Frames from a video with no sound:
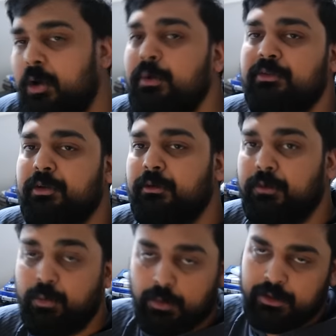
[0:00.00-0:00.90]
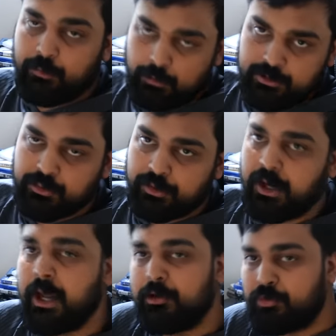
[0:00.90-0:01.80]
Owens' interview, one that we'll be
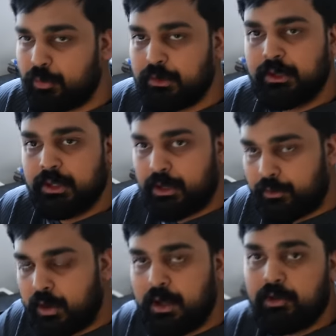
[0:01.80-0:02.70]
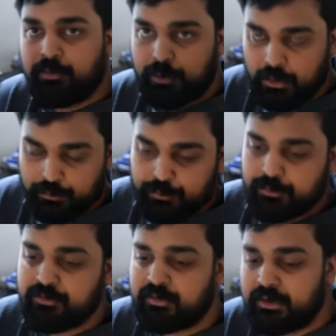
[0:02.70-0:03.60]
looking at shortly later on as we go through
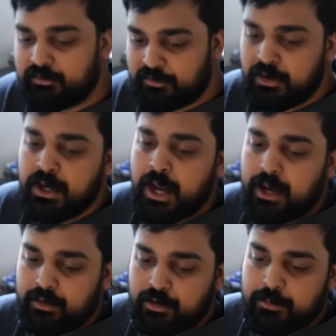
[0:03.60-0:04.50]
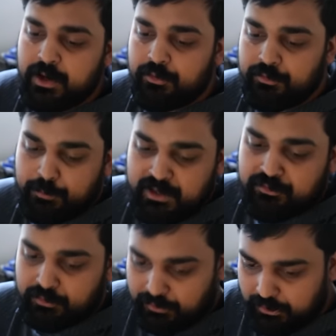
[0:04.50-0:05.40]
this list, had come out and
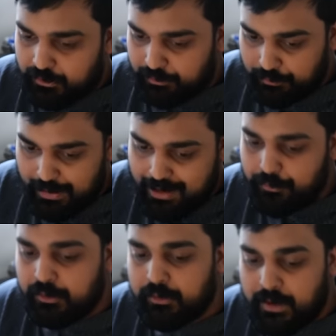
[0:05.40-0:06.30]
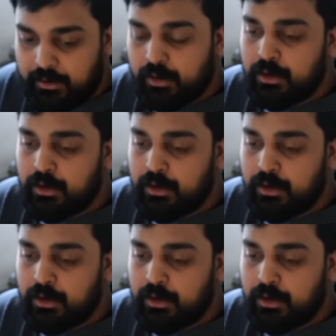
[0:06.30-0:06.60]
basically, uh, you know, outed that